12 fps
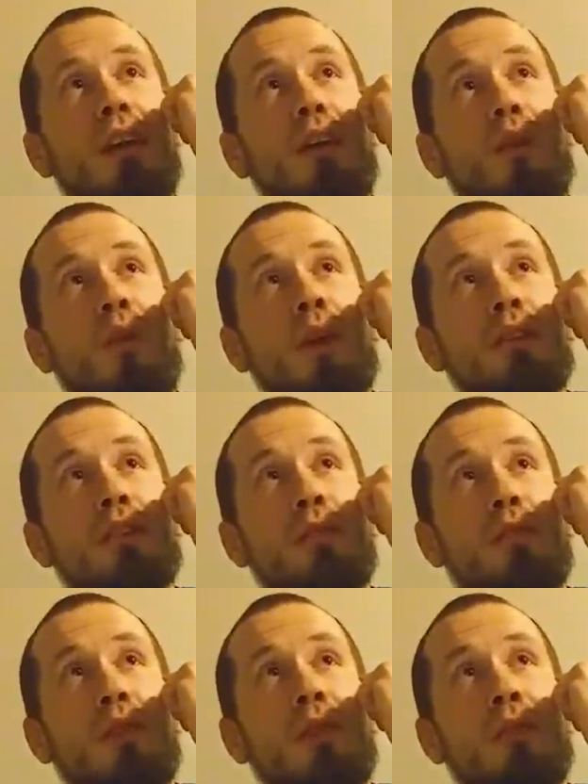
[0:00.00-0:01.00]
1
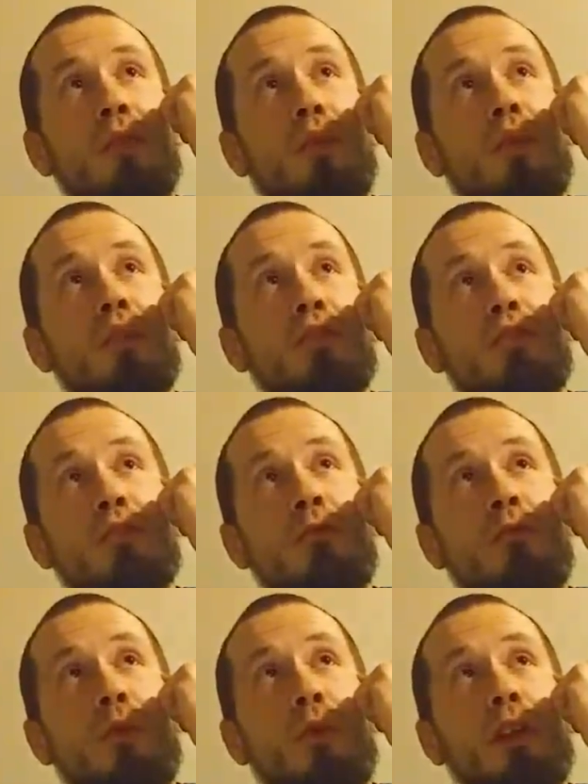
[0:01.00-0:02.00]
Supreme Court,
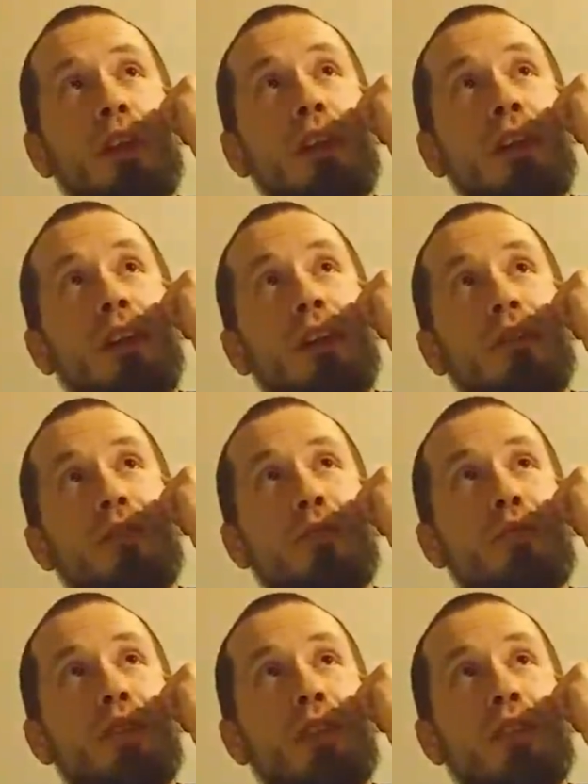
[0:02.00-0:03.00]
240,
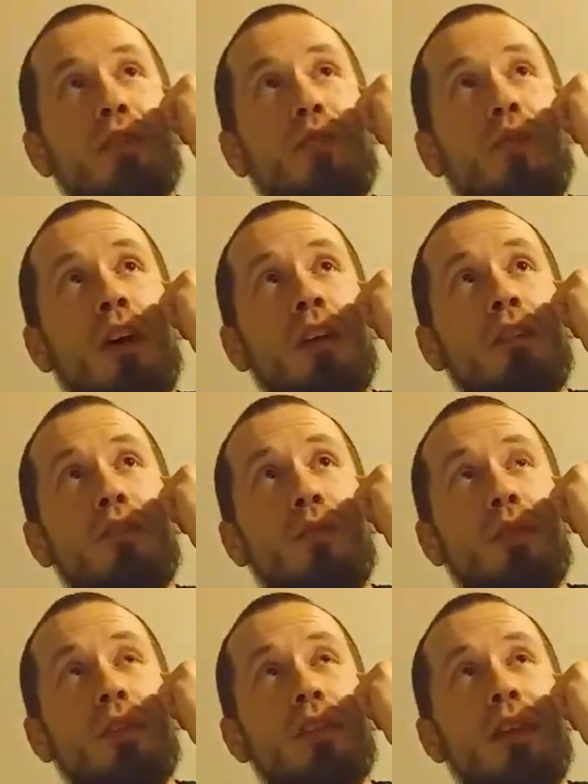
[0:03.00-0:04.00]
261,
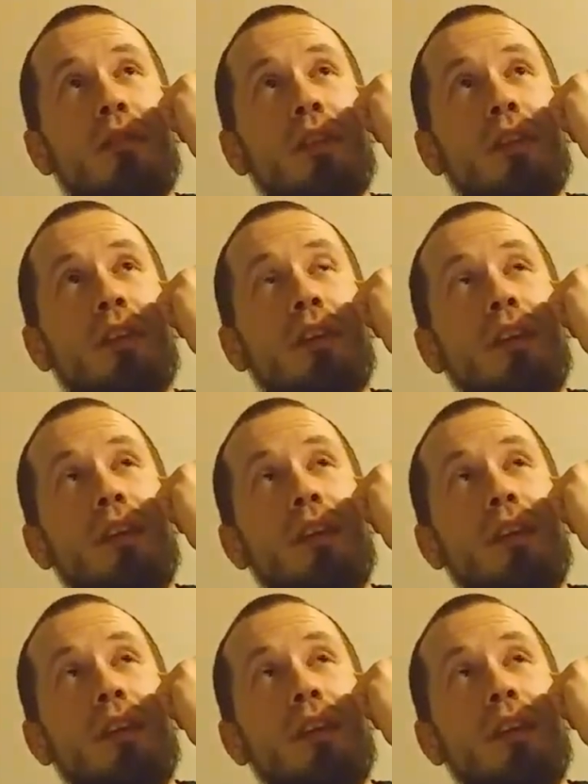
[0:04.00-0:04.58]
27,